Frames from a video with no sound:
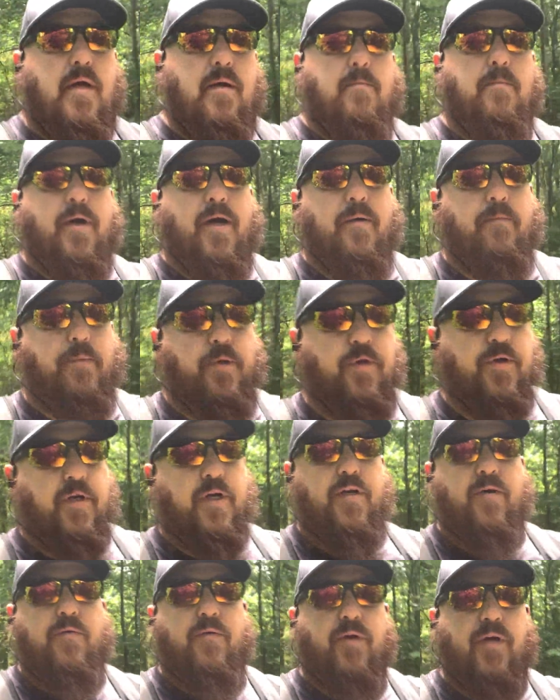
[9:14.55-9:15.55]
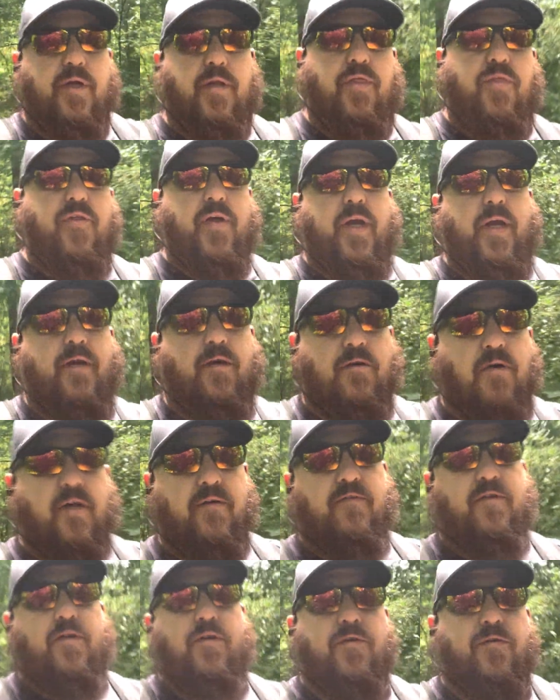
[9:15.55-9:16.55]
my ability to really think or
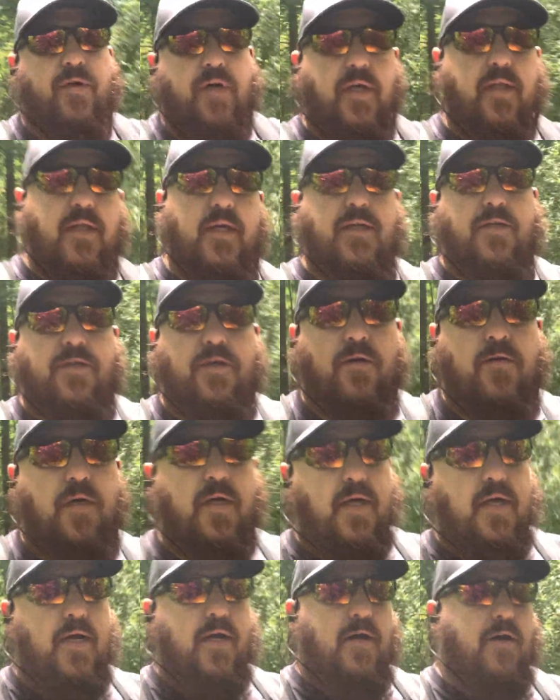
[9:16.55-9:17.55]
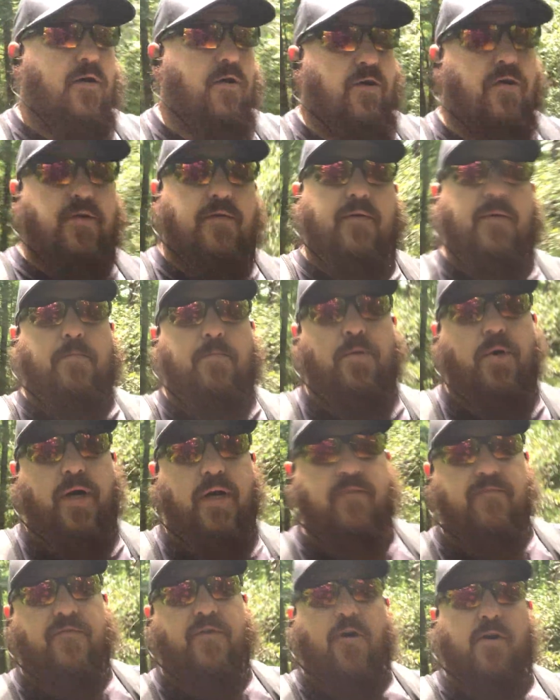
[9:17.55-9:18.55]
even do anything. So all the
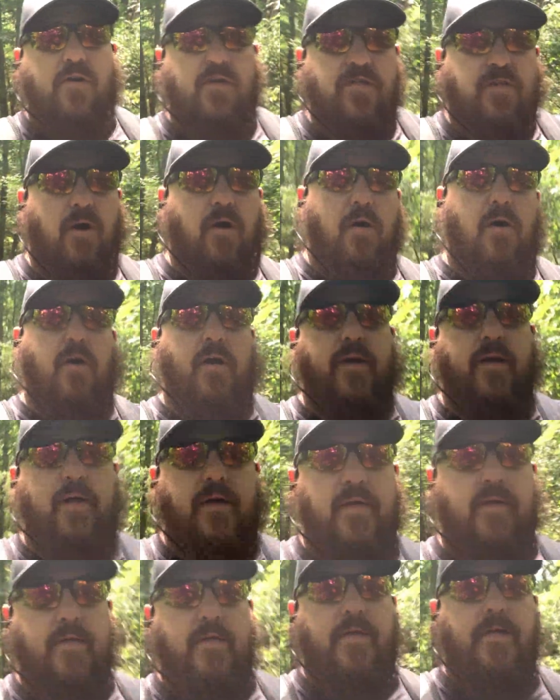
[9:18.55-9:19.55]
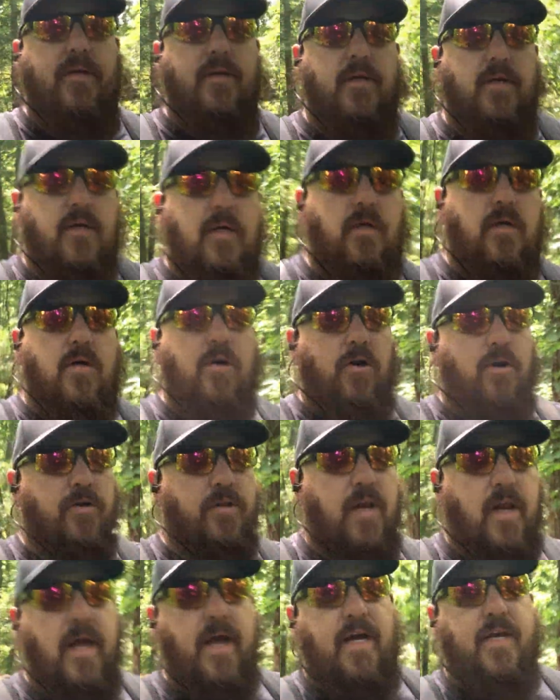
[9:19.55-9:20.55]
brain fog's gone, all
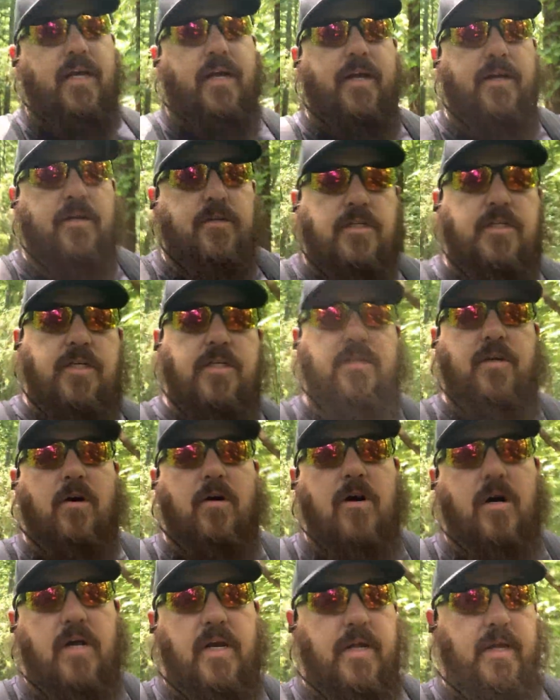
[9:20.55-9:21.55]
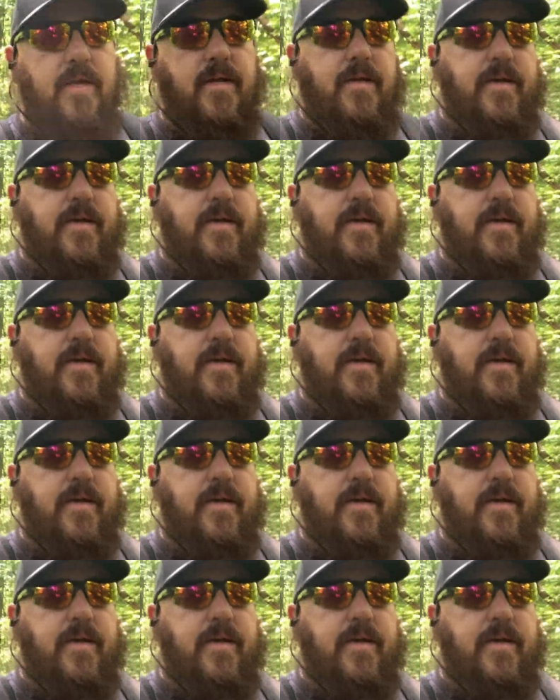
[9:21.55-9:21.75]
the lack of energy's gone.